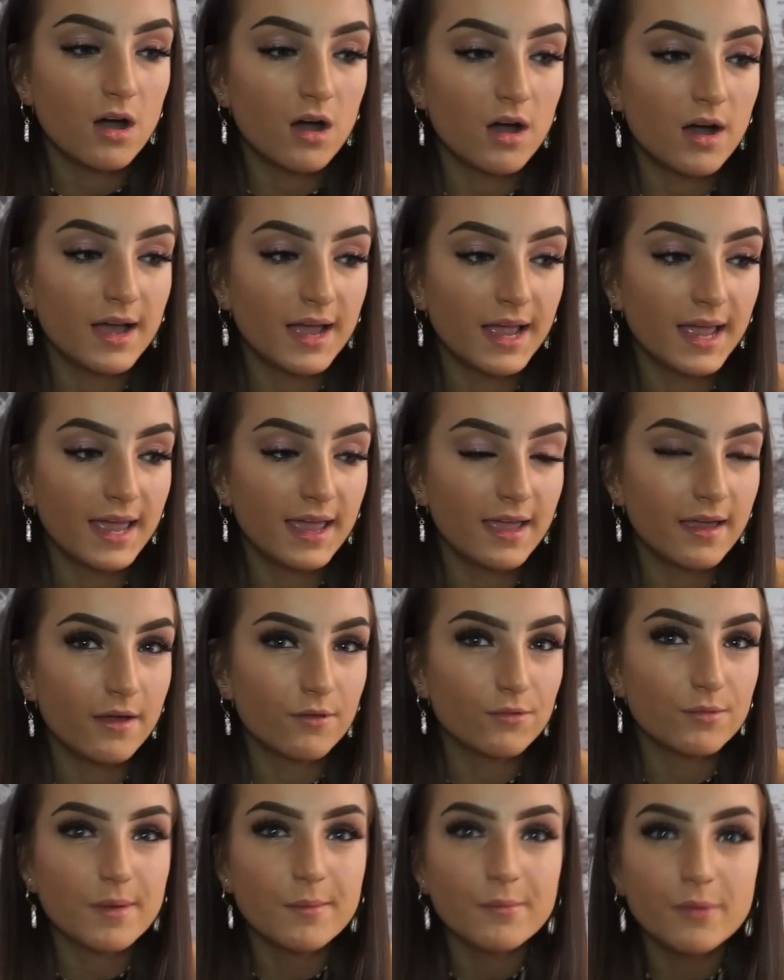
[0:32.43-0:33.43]
I
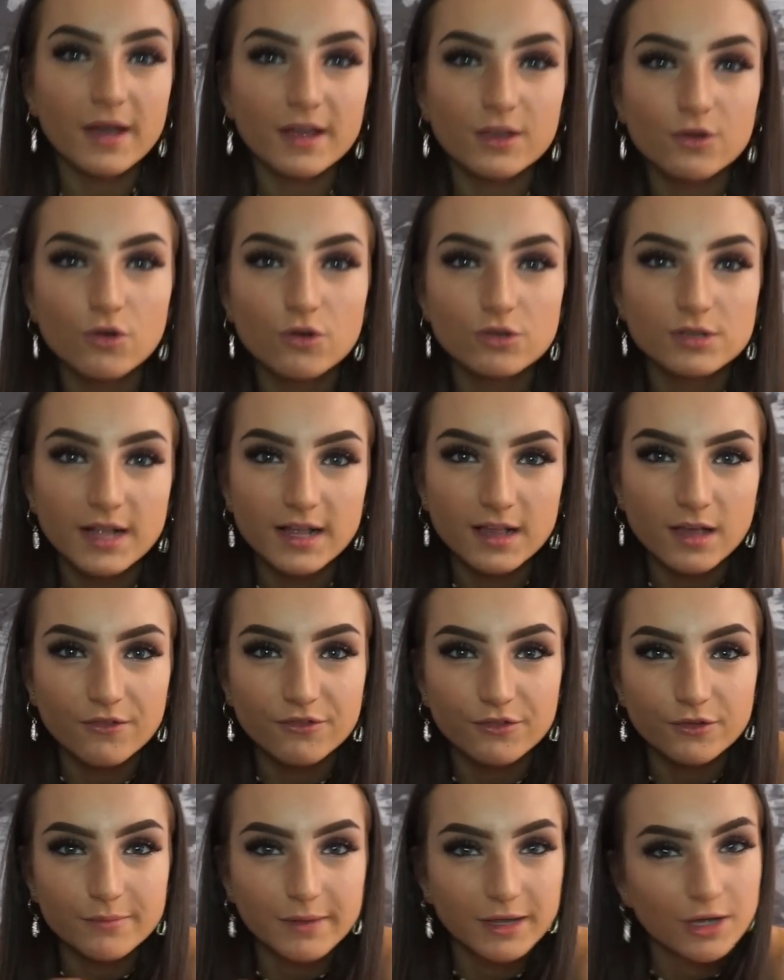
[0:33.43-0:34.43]
remember I got like a
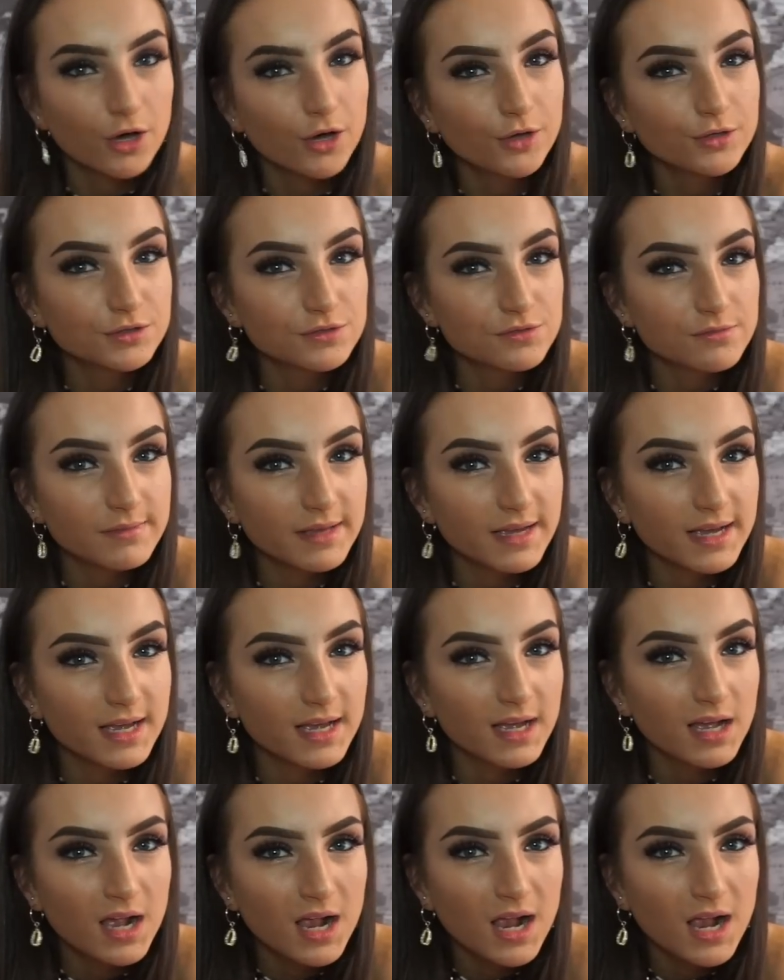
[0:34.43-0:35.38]
few of my coats from there,